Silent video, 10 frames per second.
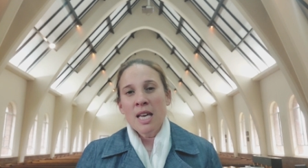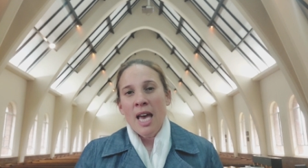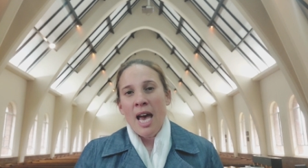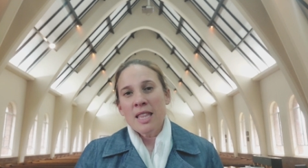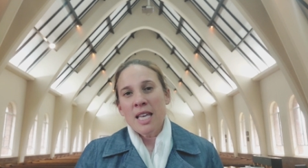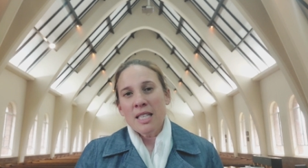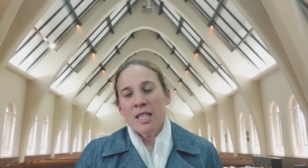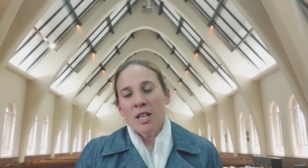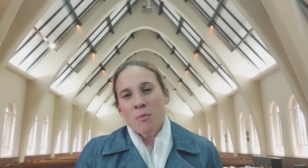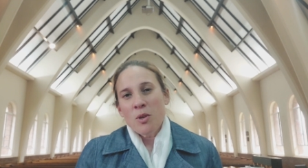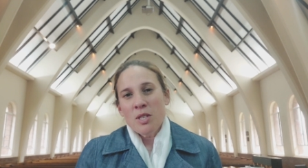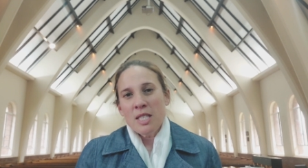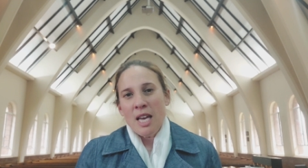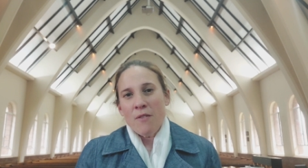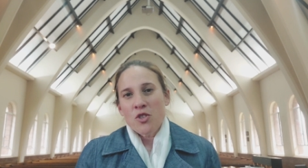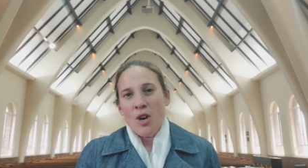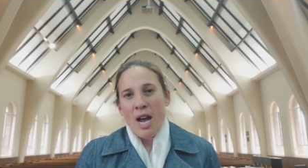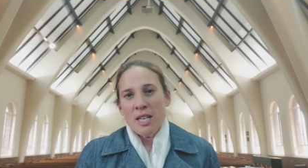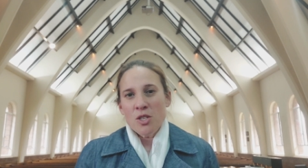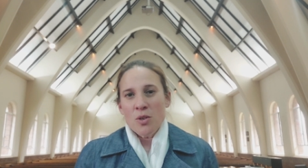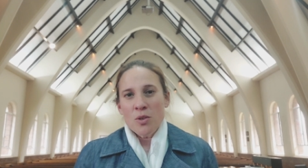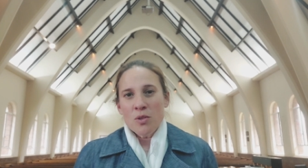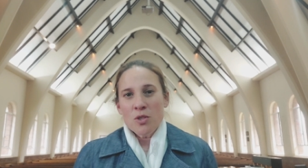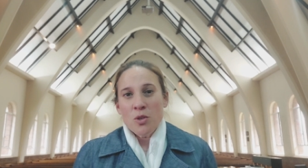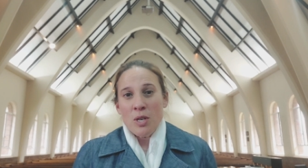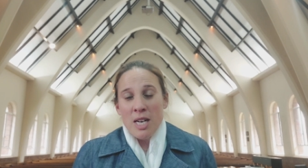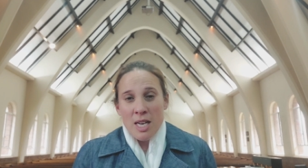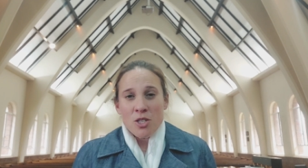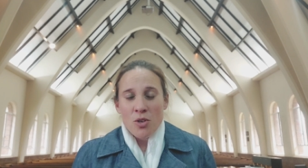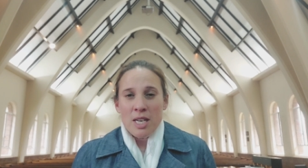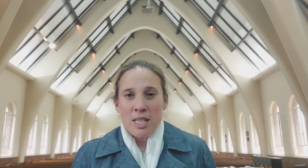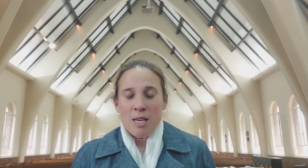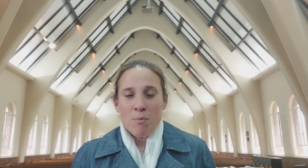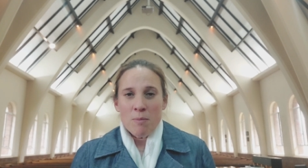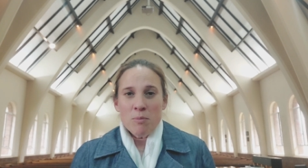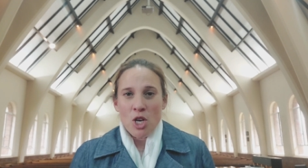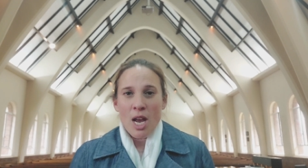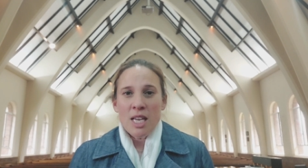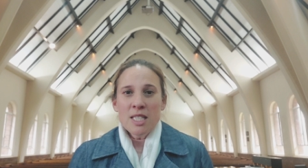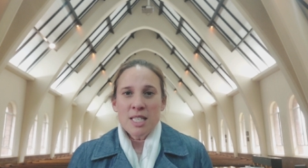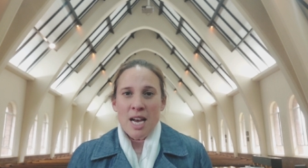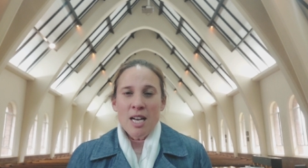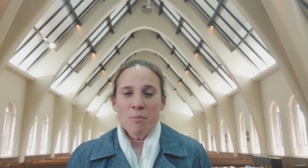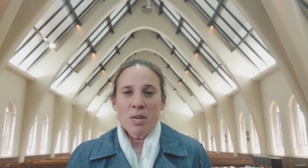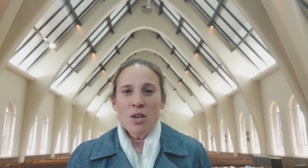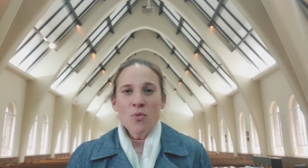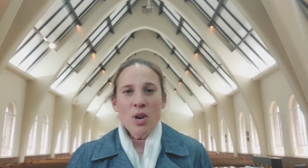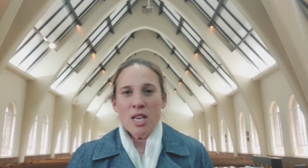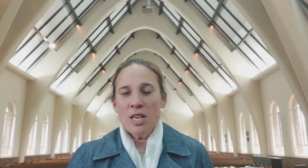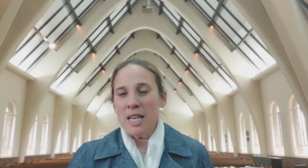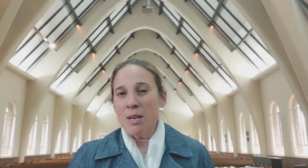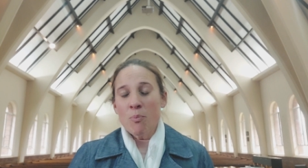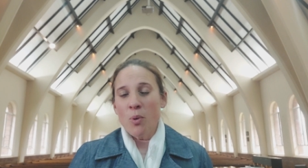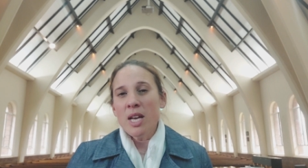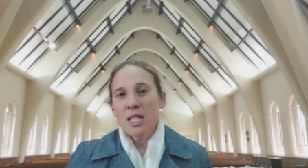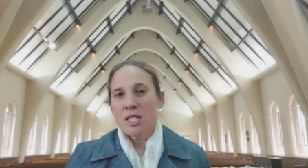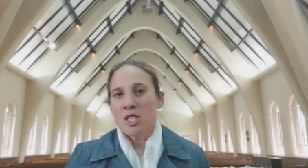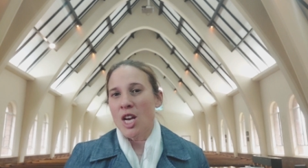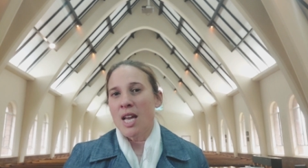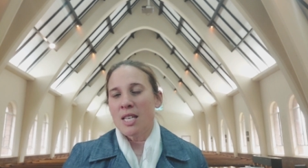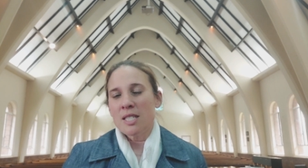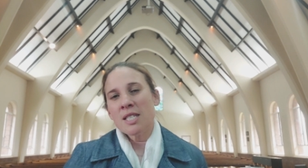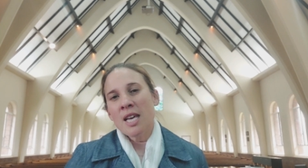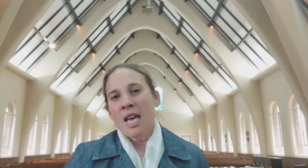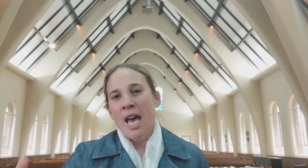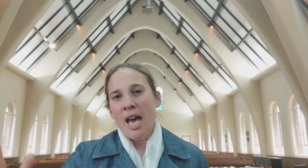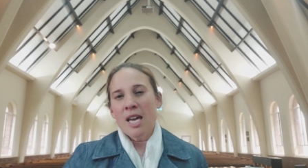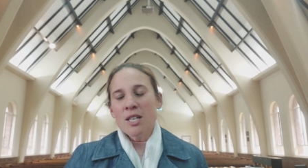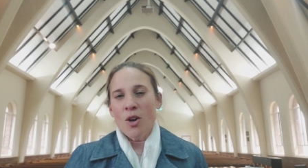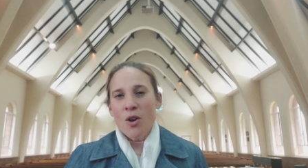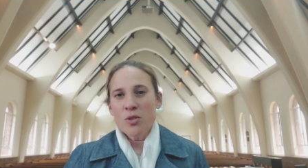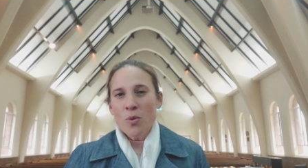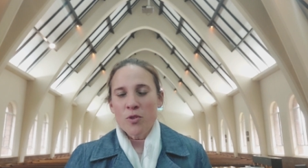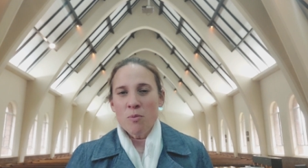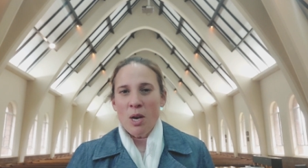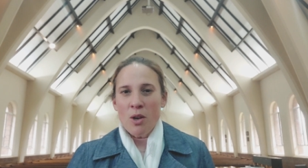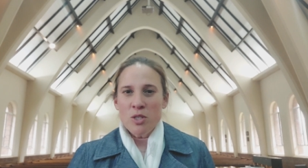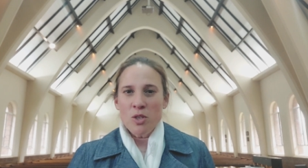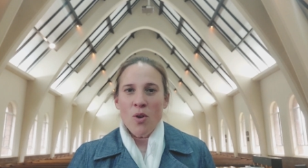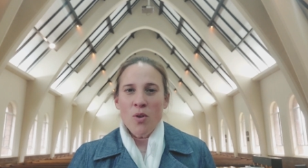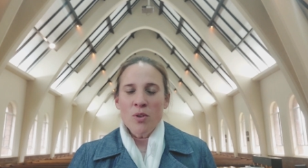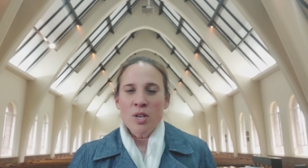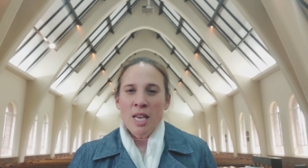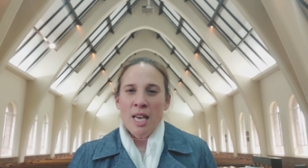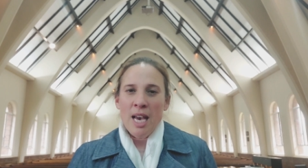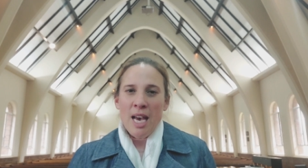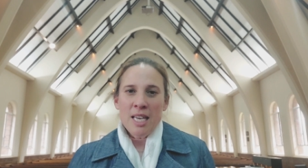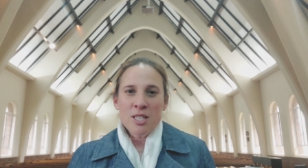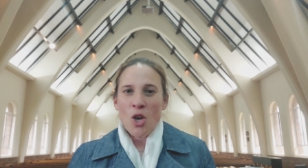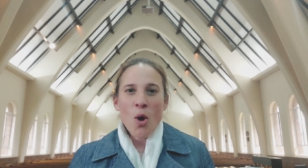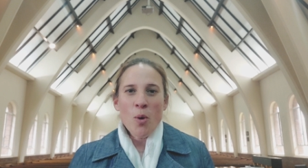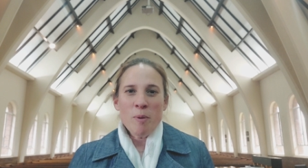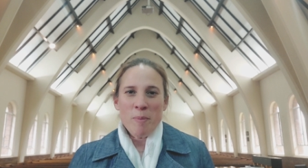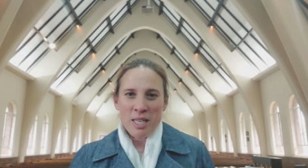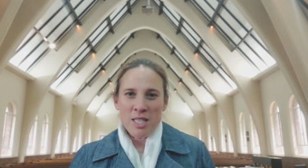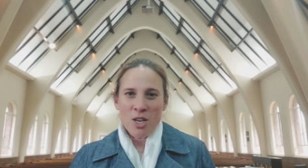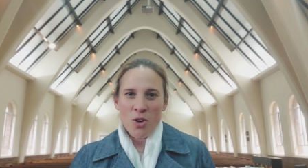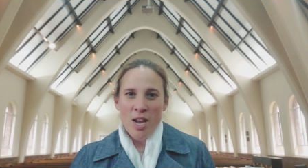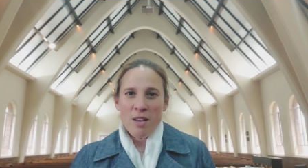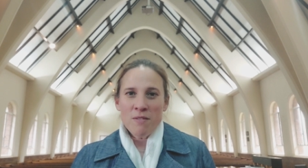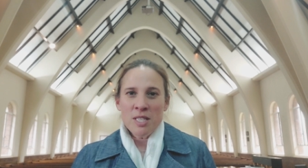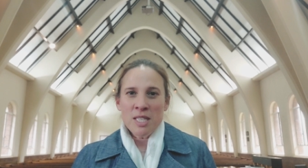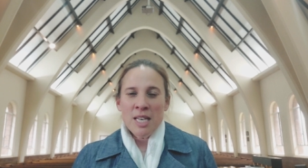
and that the community have tried to, to literally keep him chained down, but he regularly breaks his chains uh, and goes off to be on his own uh, in his home amongst the graves.